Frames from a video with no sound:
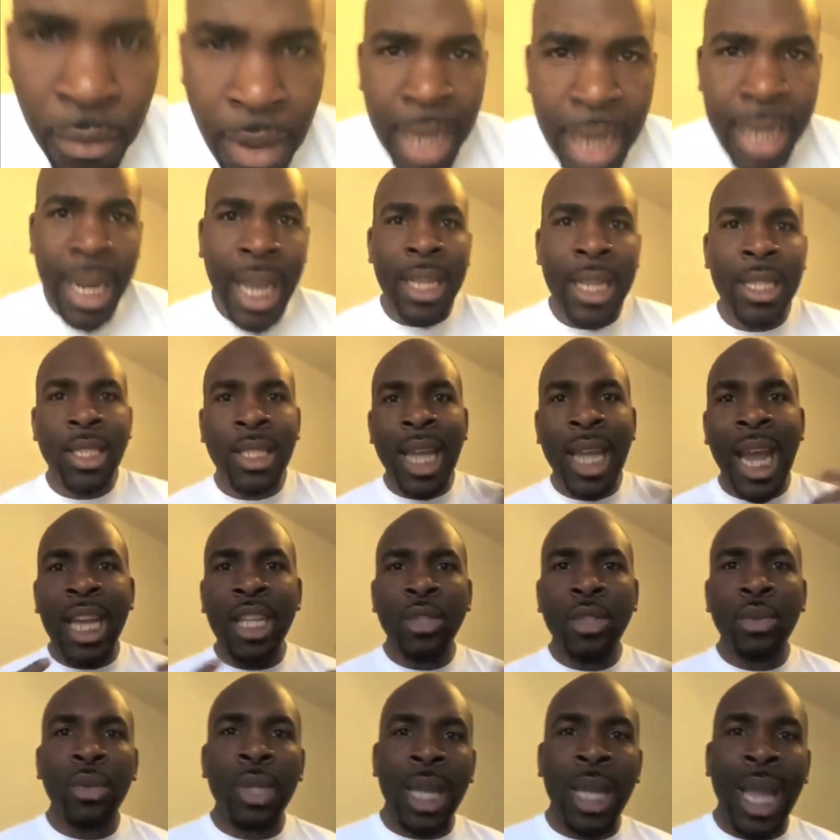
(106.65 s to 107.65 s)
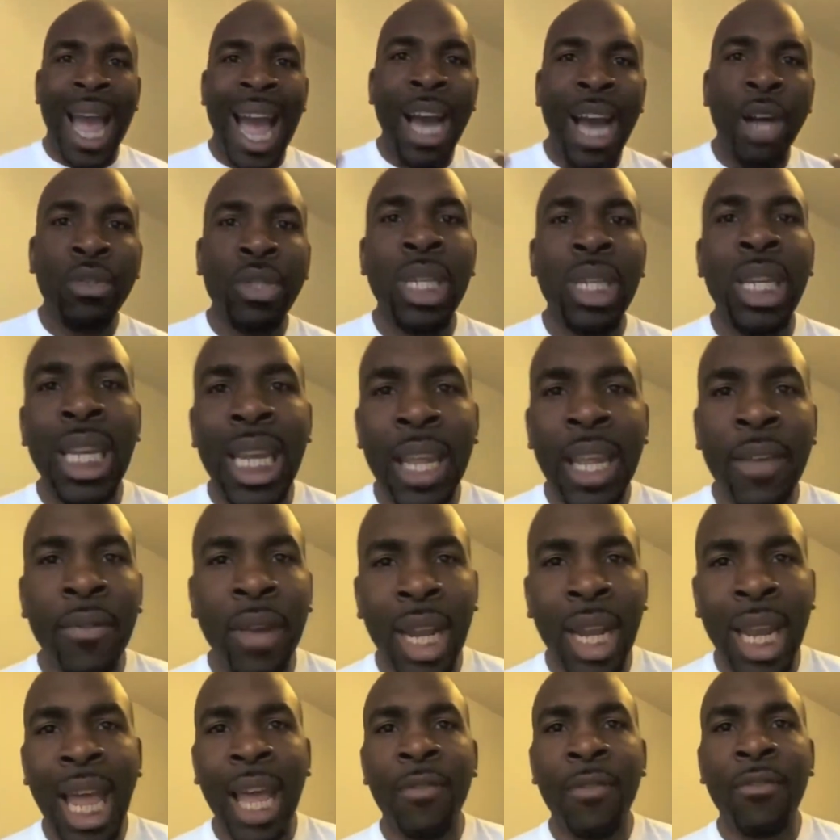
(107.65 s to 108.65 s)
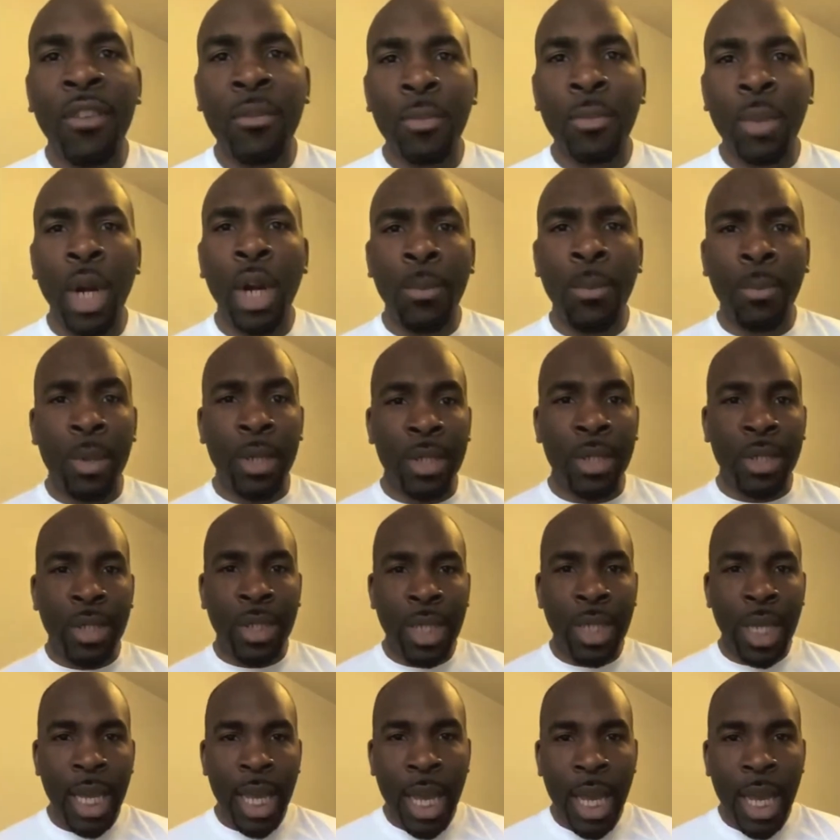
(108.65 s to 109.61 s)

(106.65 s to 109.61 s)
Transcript: And I titled it, How to Live a Life of Purpose.